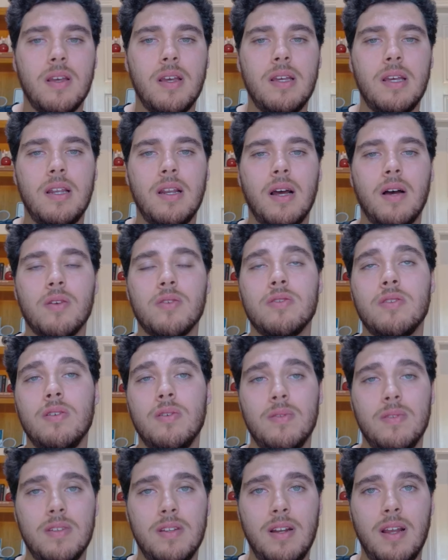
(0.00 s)
and I'll see
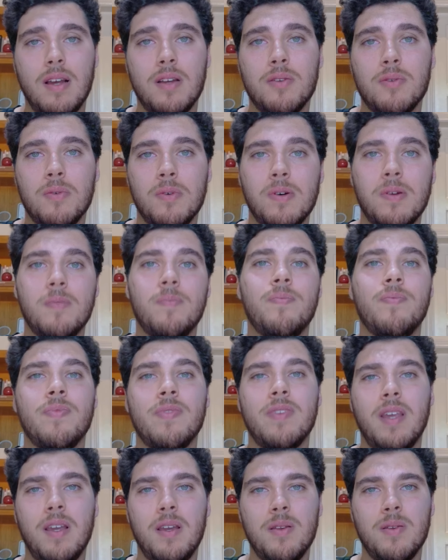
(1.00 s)
you in the next one.
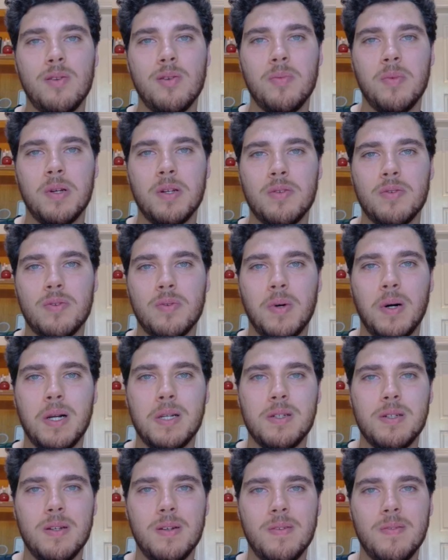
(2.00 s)
Thank you so much for
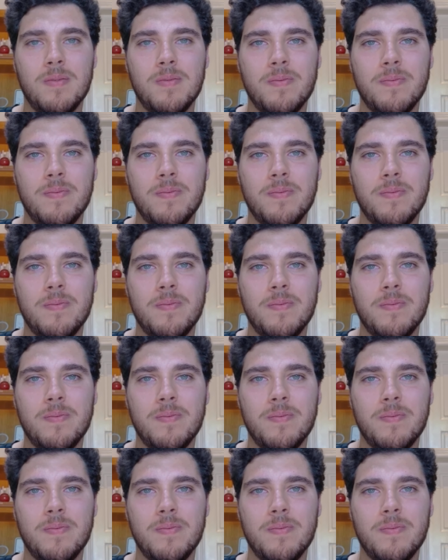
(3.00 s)
watching.